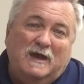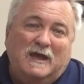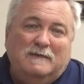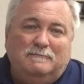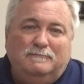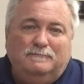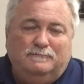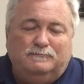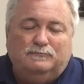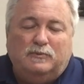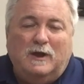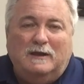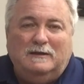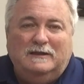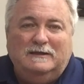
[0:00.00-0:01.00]
I
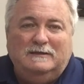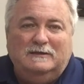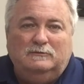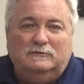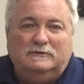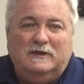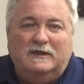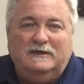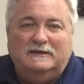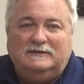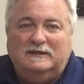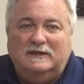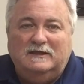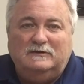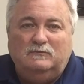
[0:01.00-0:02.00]
probably will tell you at
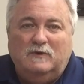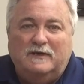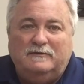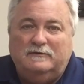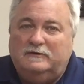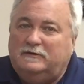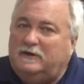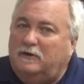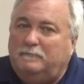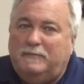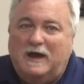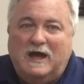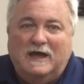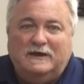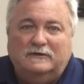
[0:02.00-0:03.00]
the end whether to go
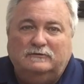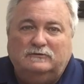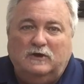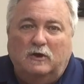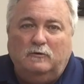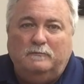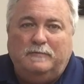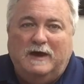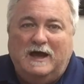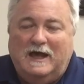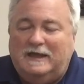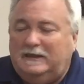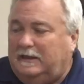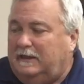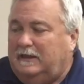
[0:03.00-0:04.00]
buy or don't
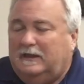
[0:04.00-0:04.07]
buy.